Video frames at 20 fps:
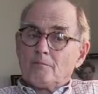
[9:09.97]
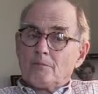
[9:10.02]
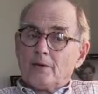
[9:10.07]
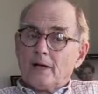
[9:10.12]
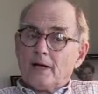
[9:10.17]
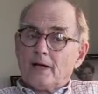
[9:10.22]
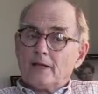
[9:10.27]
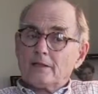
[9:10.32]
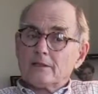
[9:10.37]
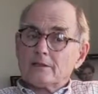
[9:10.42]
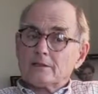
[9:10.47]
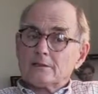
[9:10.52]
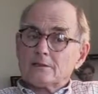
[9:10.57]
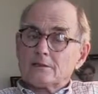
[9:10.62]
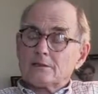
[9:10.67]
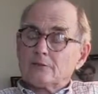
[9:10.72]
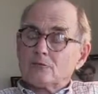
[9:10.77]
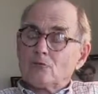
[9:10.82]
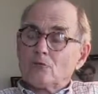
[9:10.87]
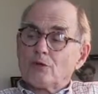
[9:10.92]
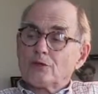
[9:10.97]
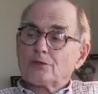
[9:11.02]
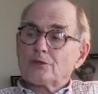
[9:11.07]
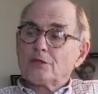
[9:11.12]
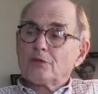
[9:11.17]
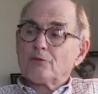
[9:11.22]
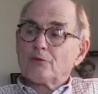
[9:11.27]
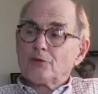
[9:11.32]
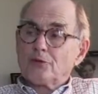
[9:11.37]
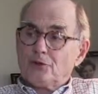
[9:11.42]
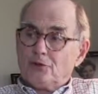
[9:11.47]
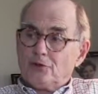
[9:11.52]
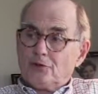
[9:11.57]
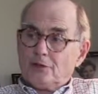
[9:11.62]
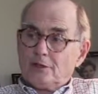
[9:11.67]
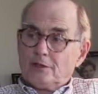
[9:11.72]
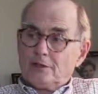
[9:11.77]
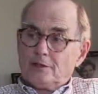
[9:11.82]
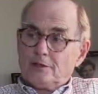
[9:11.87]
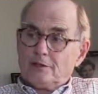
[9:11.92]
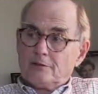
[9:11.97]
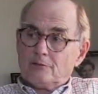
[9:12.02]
pilots in what they were doing.